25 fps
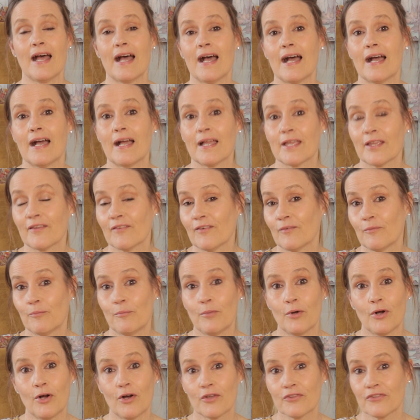I
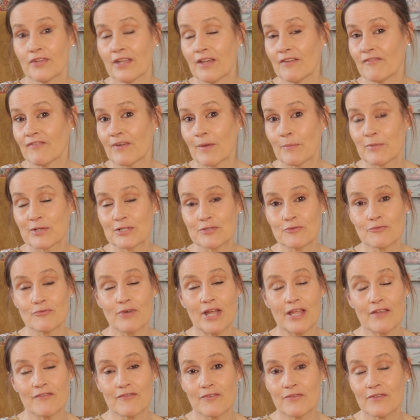bought their fabrics
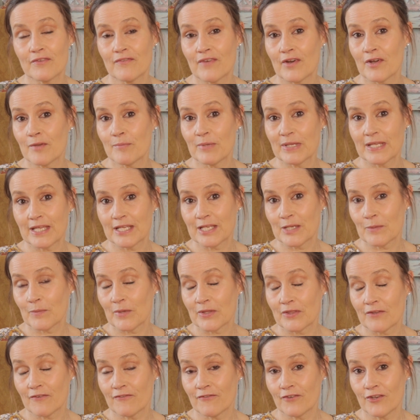right from the very beginning
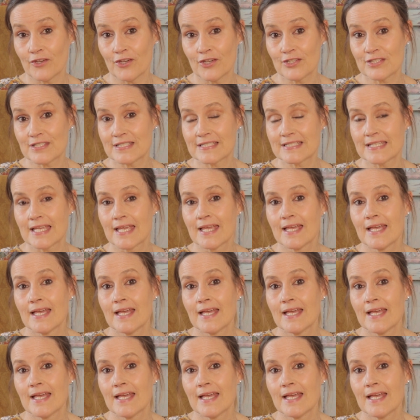when they first